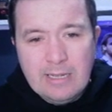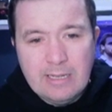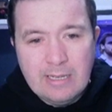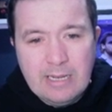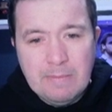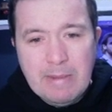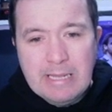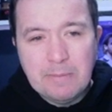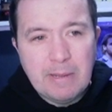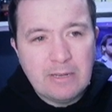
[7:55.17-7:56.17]
He made
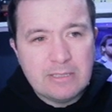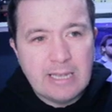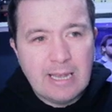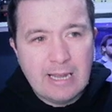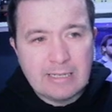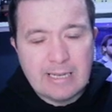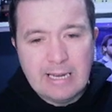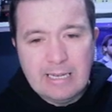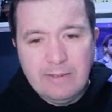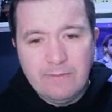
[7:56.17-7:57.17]
the penalty. And
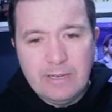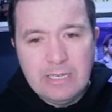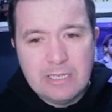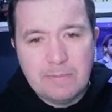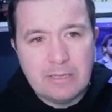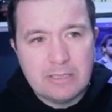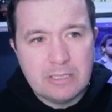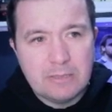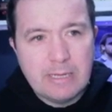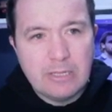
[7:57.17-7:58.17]
can he finish a penalty
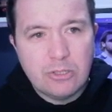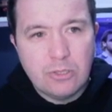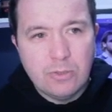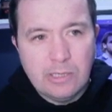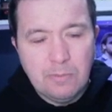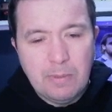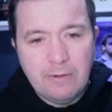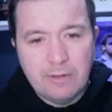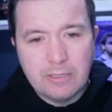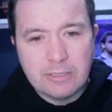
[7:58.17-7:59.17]
to make it two nil
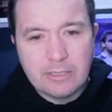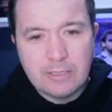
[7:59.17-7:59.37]
Pafos?